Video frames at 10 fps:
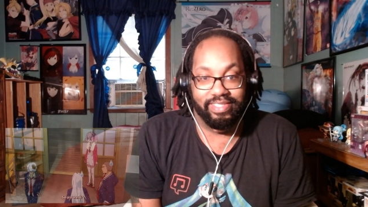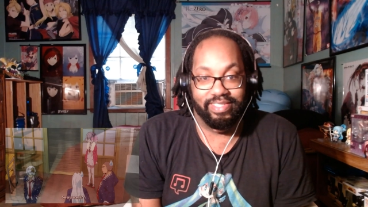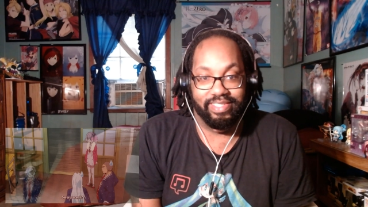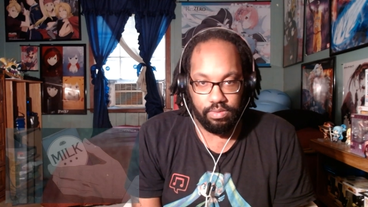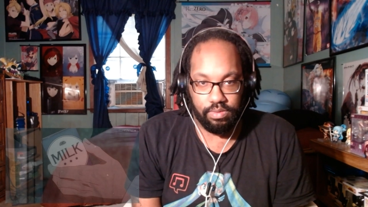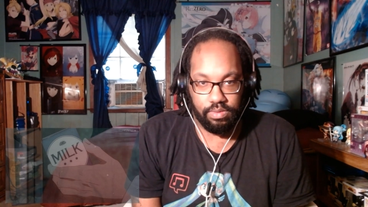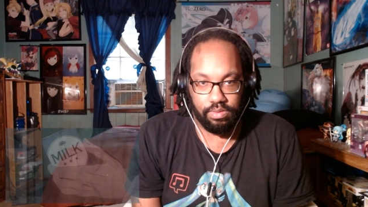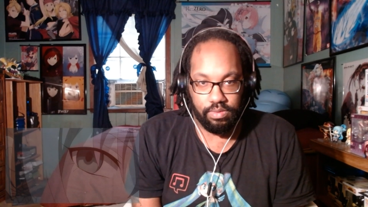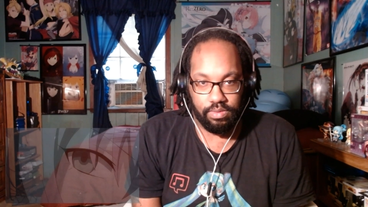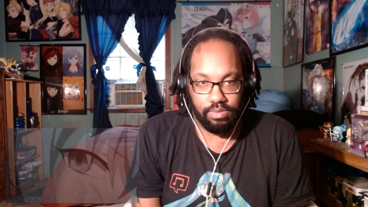
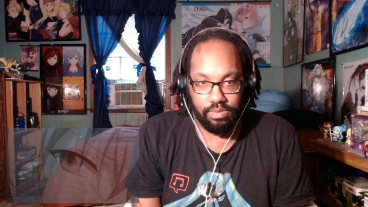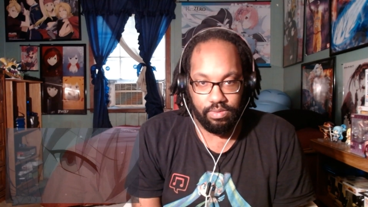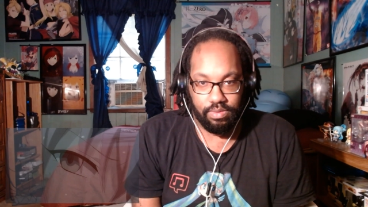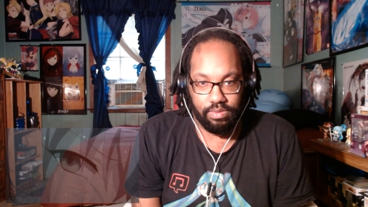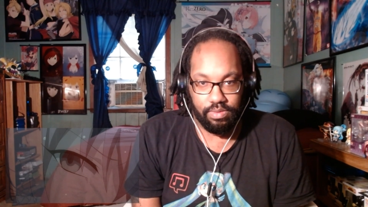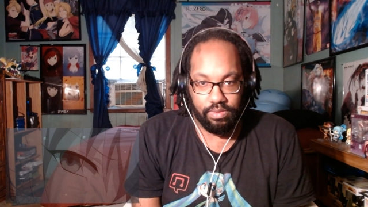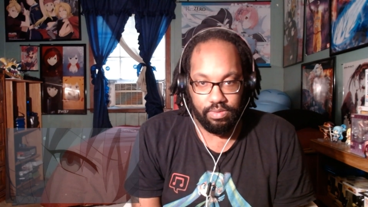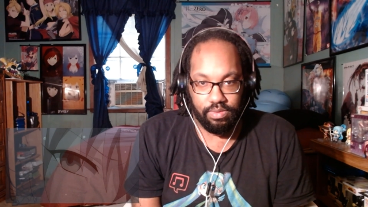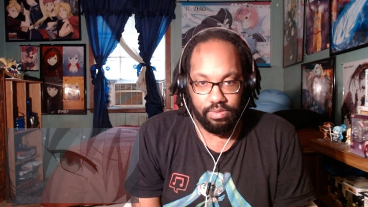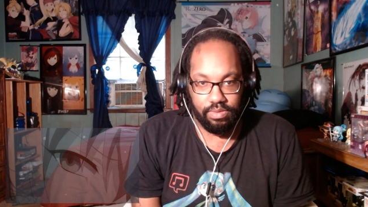
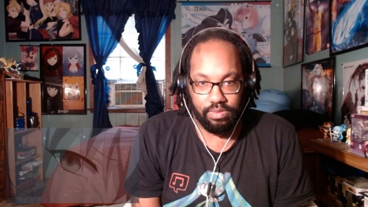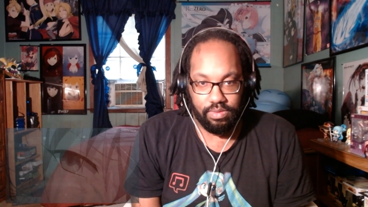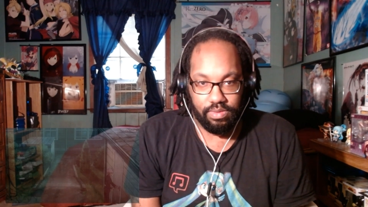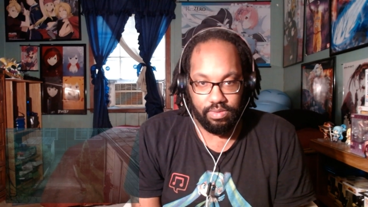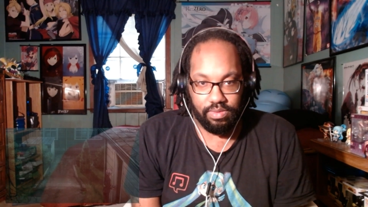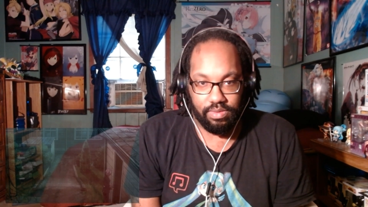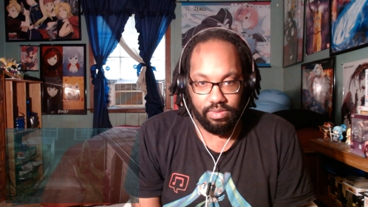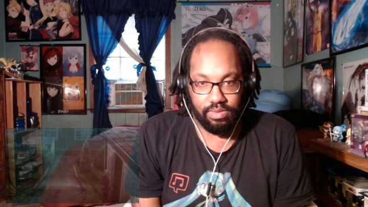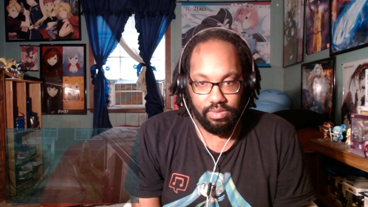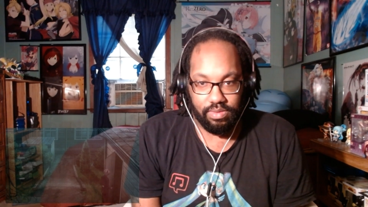
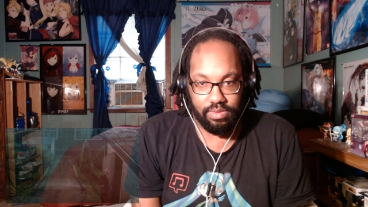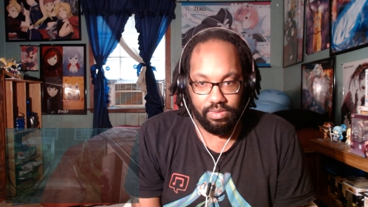Nobody speaks.